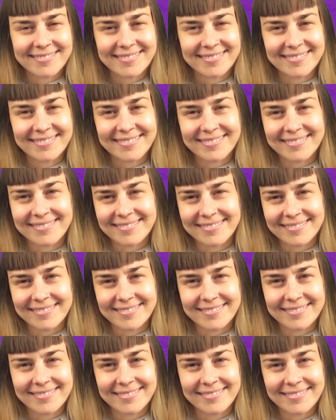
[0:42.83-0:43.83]

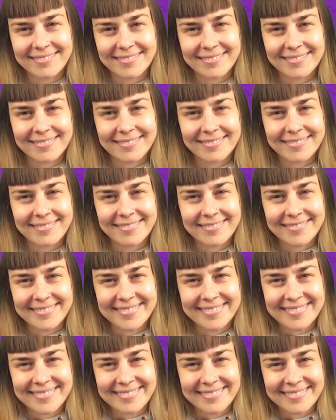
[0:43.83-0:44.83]

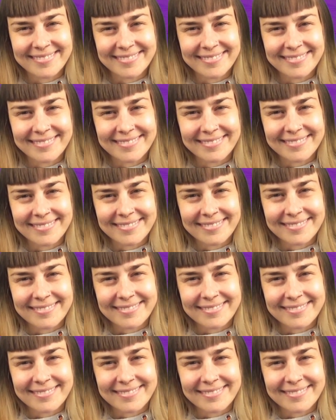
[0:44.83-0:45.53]
(no one is talking)